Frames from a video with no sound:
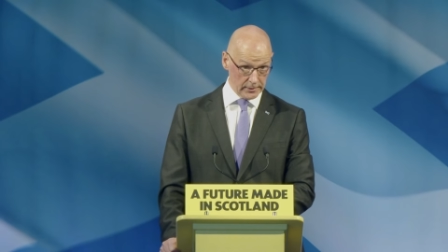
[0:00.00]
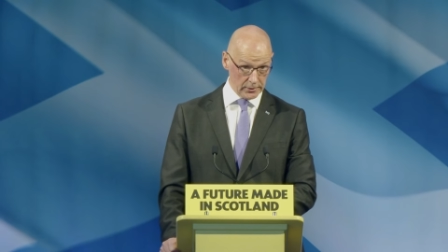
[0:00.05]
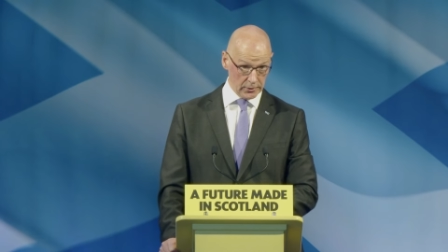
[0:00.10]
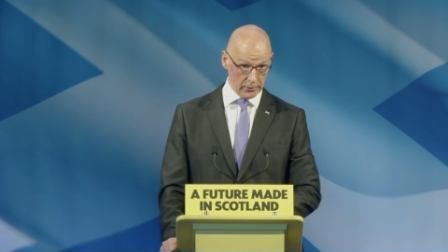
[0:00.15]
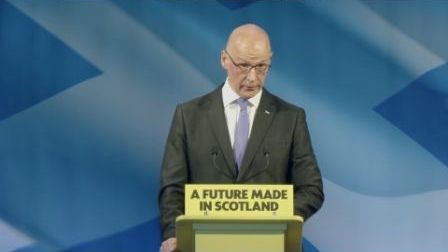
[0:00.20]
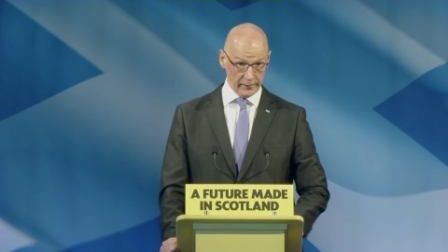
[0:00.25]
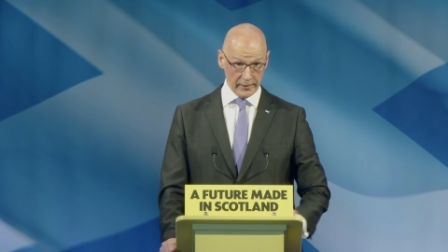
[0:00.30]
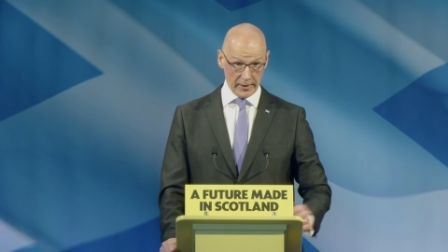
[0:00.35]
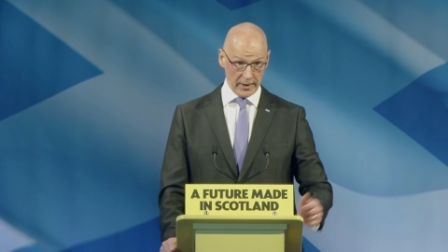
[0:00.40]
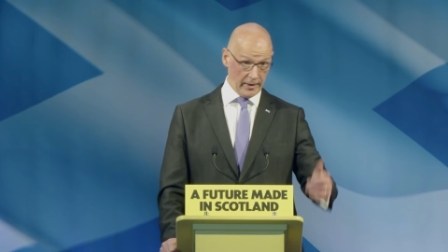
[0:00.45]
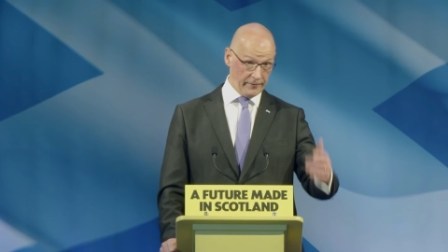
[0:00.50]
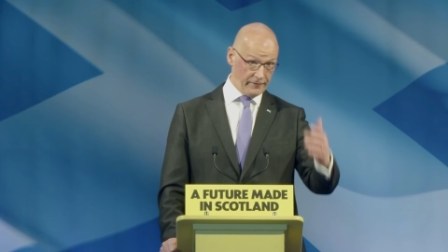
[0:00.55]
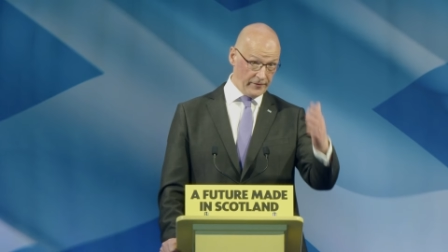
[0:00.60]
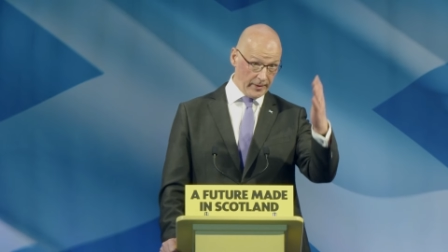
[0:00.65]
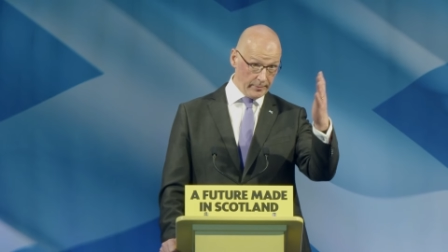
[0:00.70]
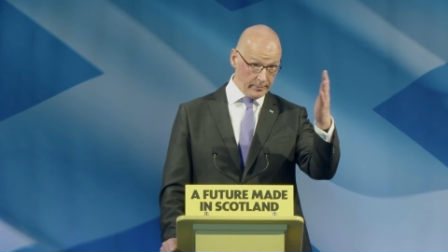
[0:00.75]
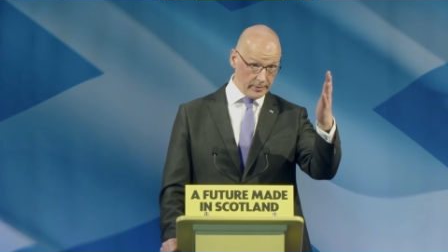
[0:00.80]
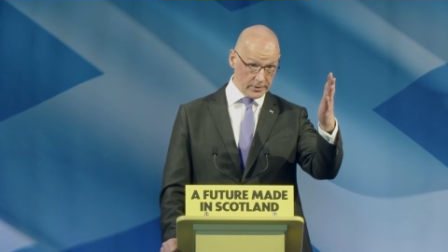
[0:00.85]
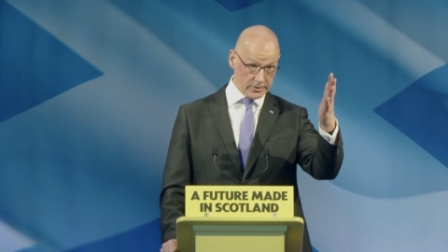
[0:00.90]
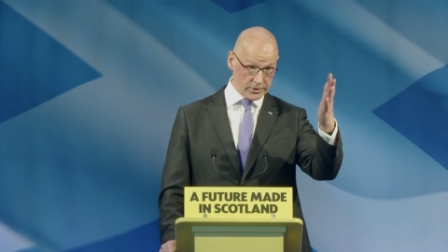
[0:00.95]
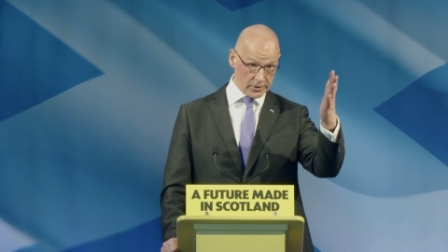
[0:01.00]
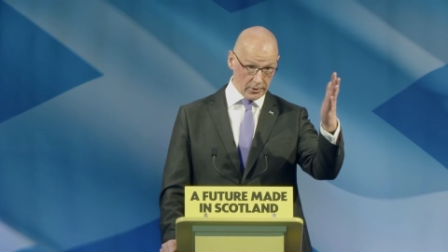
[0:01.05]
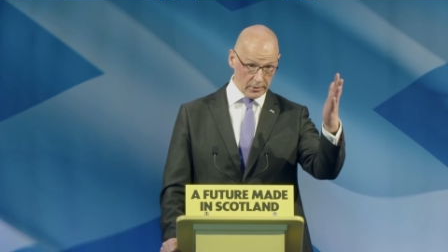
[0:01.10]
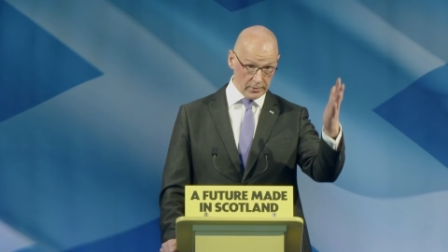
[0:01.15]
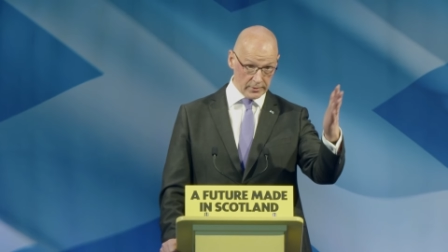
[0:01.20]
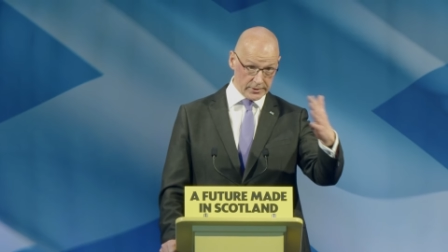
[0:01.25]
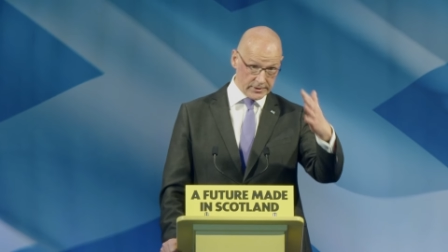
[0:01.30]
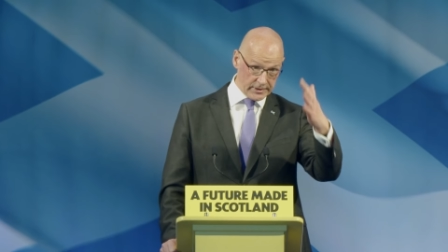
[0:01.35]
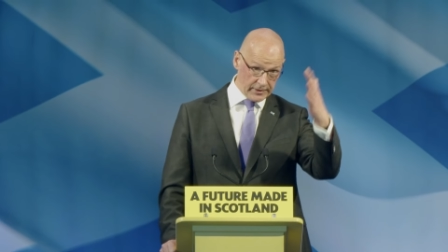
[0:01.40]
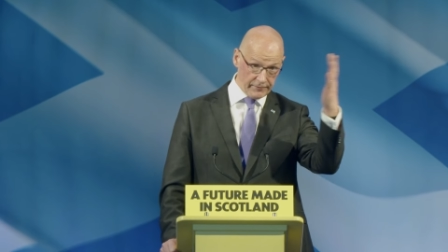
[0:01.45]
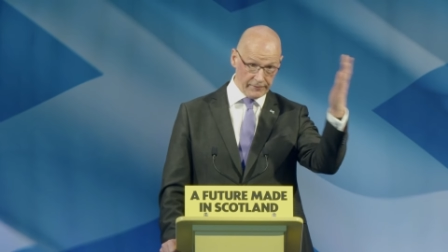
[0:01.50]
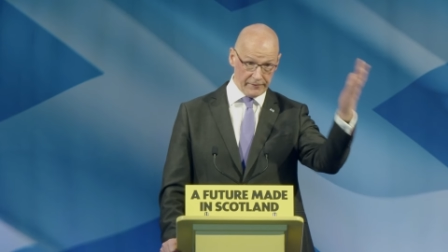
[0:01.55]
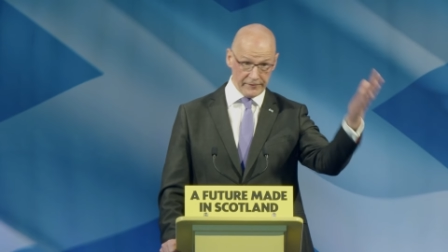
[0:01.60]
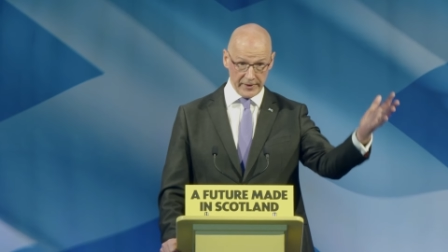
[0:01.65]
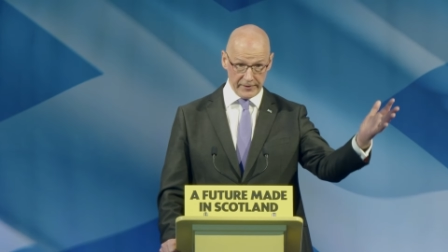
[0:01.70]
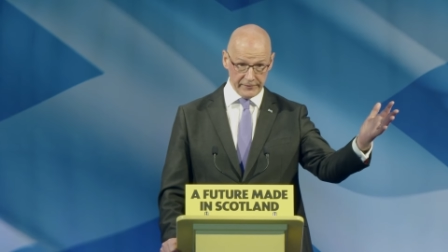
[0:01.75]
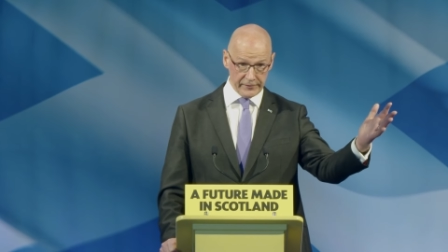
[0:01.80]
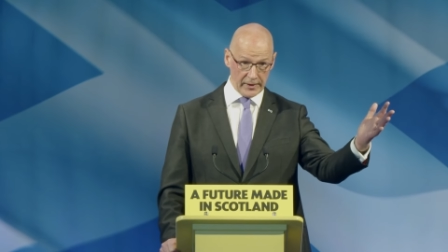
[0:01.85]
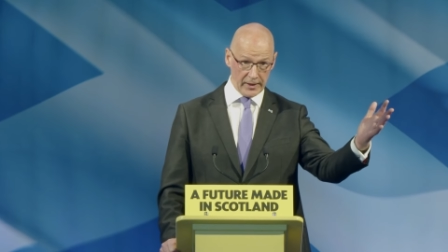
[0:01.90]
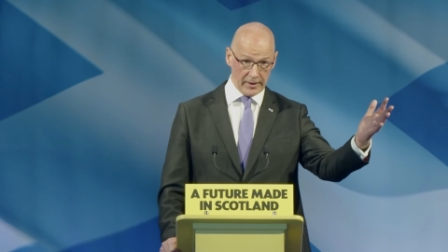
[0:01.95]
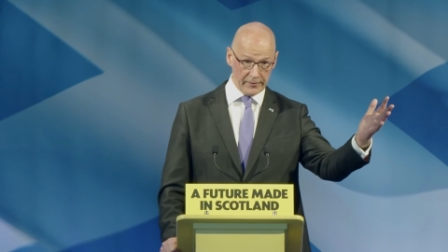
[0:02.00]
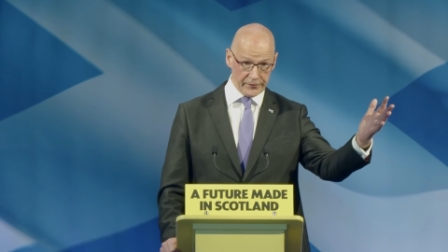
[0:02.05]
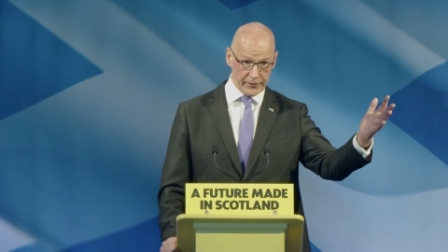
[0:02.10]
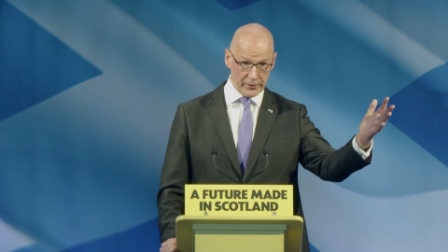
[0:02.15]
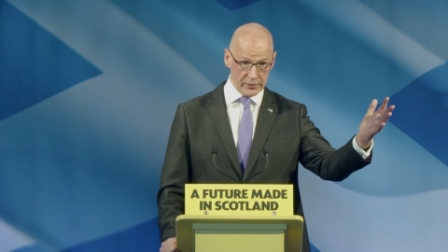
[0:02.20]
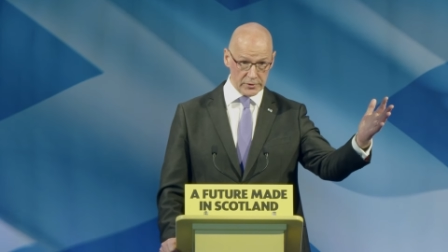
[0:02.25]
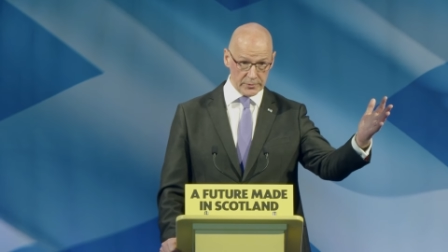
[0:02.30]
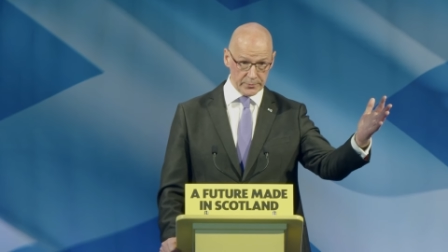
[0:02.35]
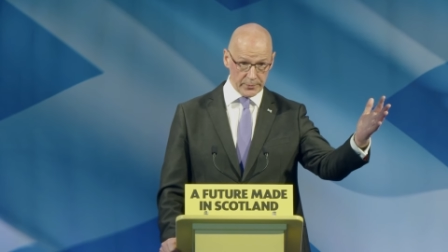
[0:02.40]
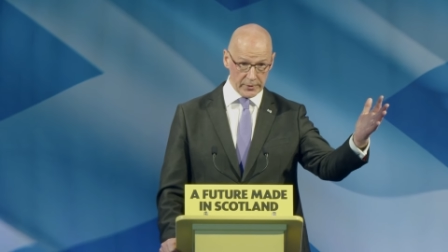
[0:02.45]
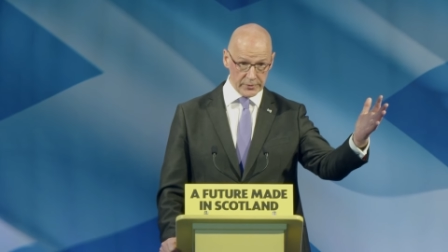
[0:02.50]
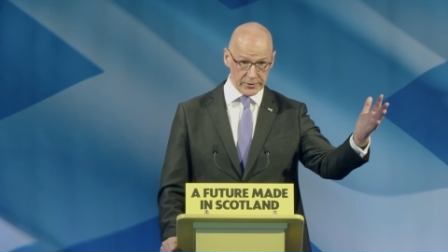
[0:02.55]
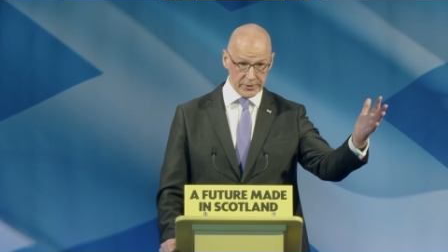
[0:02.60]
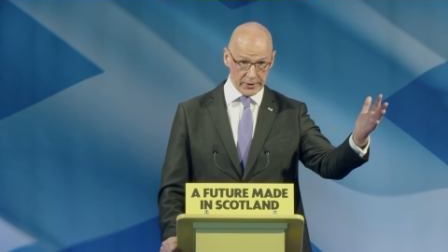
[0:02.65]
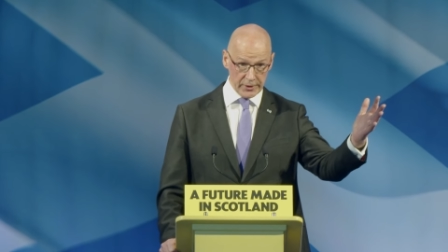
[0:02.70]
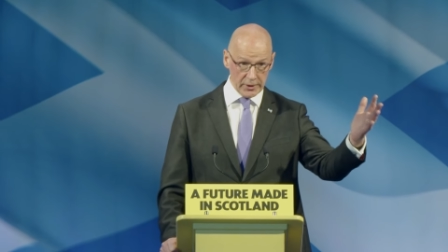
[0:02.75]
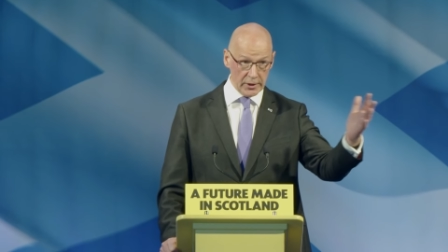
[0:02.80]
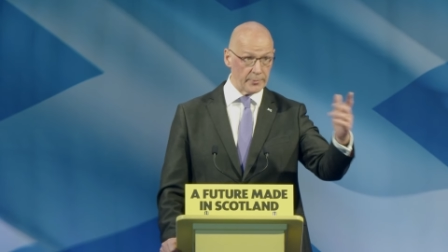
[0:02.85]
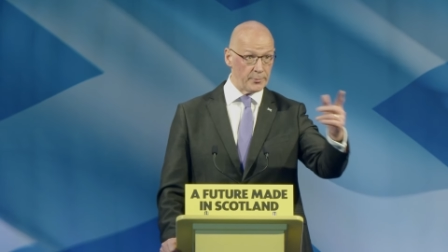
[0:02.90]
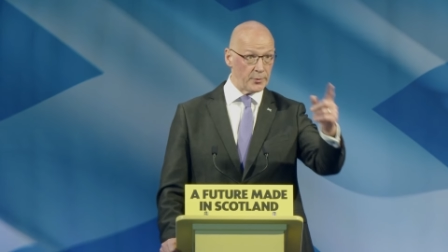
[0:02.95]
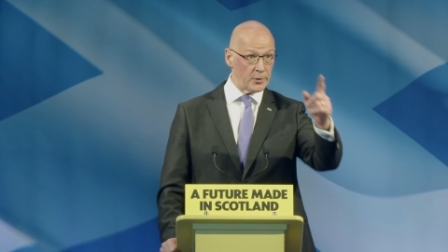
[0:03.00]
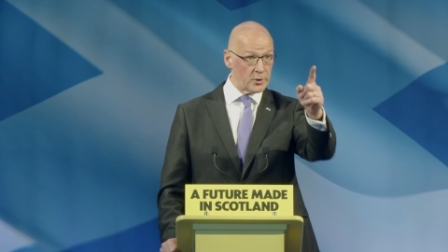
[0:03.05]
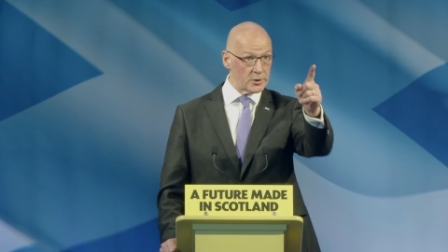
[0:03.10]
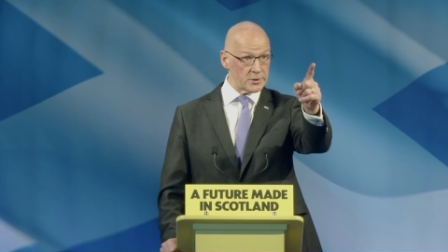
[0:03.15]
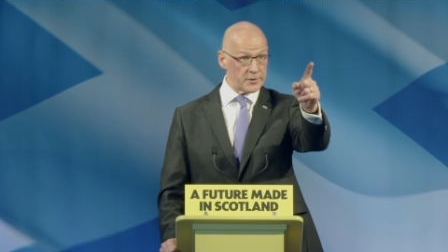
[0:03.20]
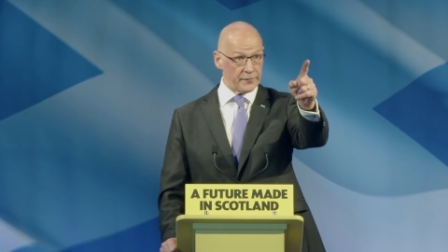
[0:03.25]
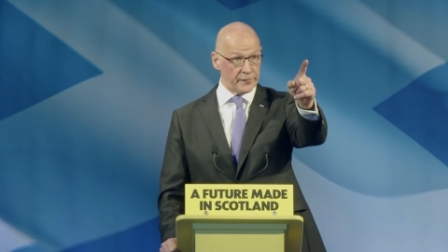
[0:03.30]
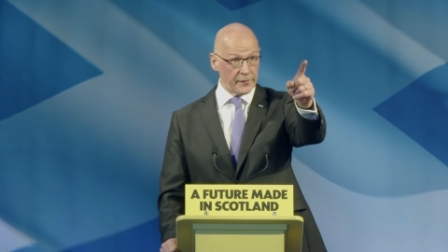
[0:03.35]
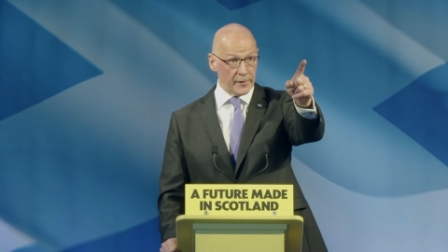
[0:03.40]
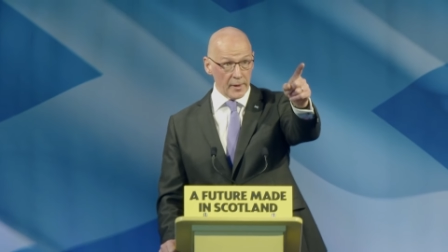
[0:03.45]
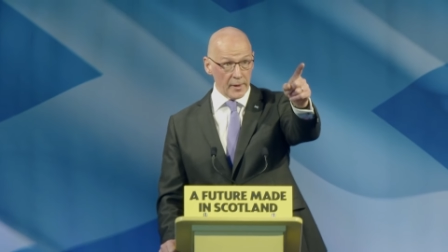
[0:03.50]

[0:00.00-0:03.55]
You know, a family in Scotland saving £5,500 a year because of